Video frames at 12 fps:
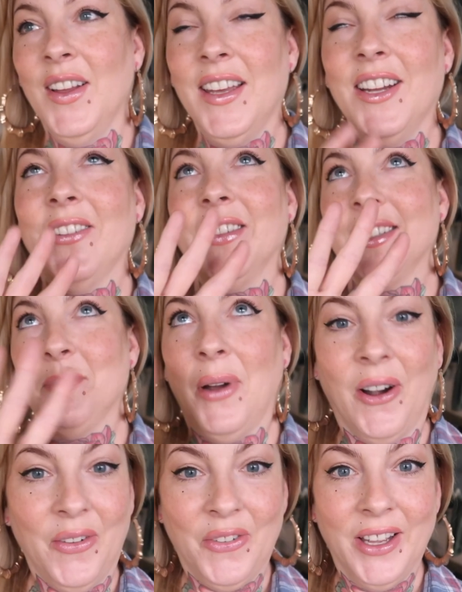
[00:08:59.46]
It was
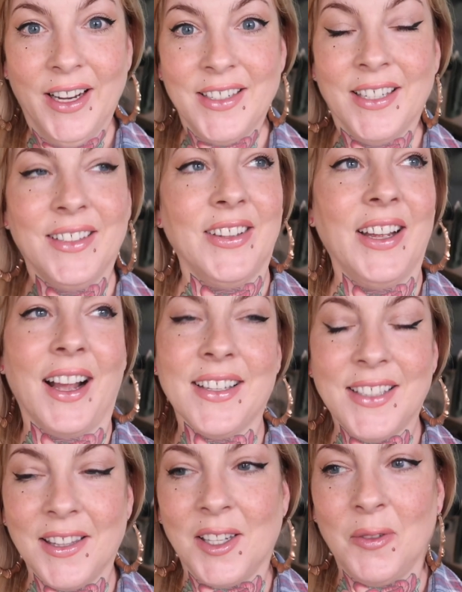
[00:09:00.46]
perfect. Like, I
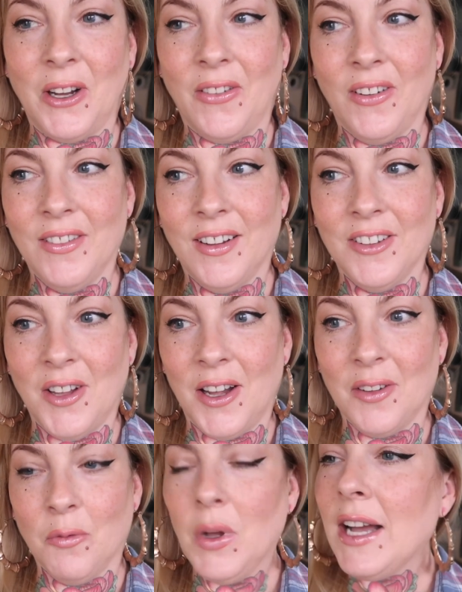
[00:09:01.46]
say that about a lot
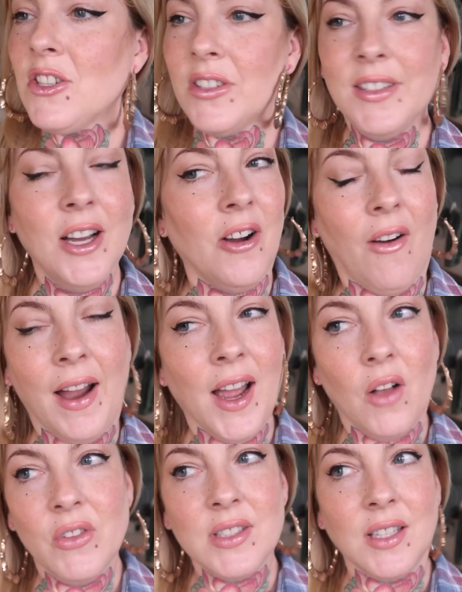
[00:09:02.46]
of, well, actually no, I
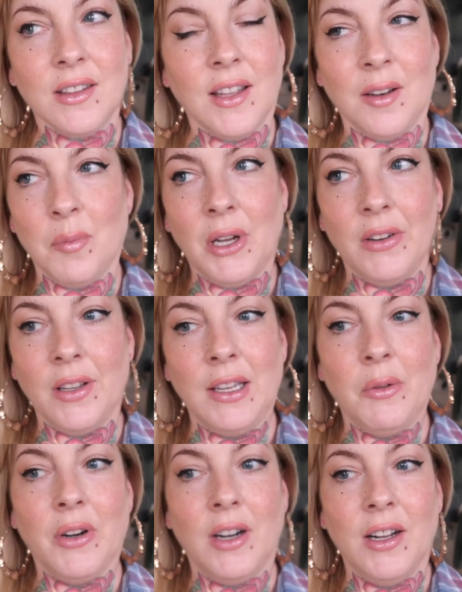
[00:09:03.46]
haven't said that about anywhere